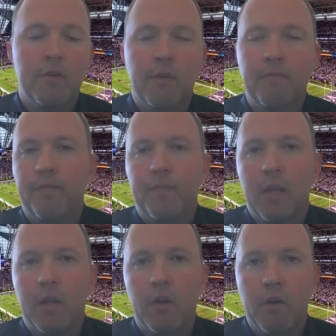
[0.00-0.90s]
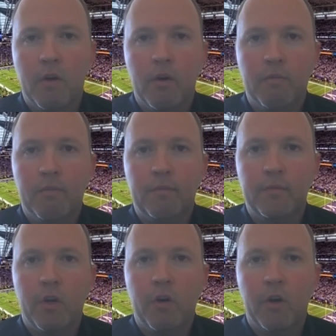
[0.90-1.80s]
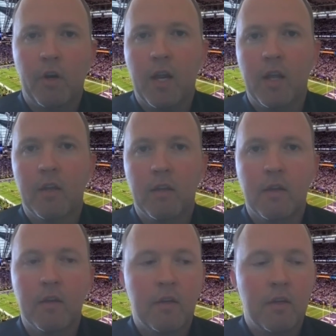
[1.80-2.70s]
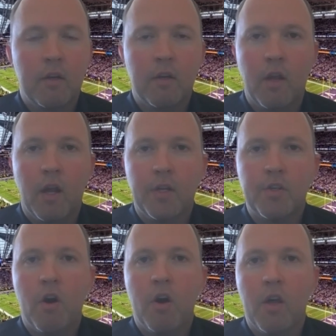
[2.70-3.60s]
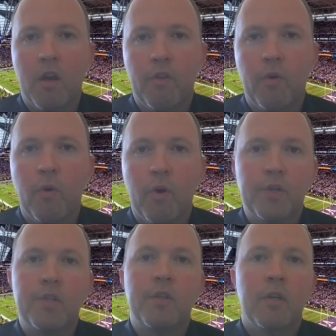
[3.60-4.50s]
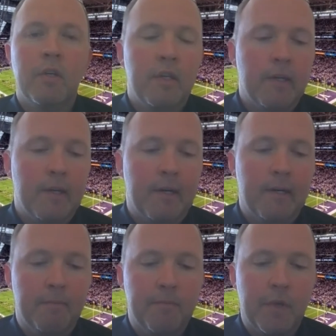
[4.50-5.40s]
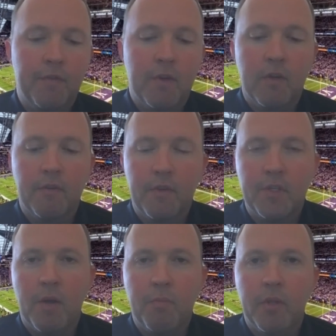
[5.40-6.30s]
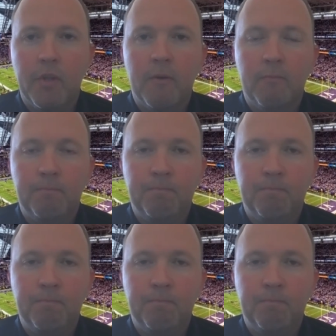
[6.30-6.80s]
you're kind of getting the, I guess, cart ahead of the horse if you step in there.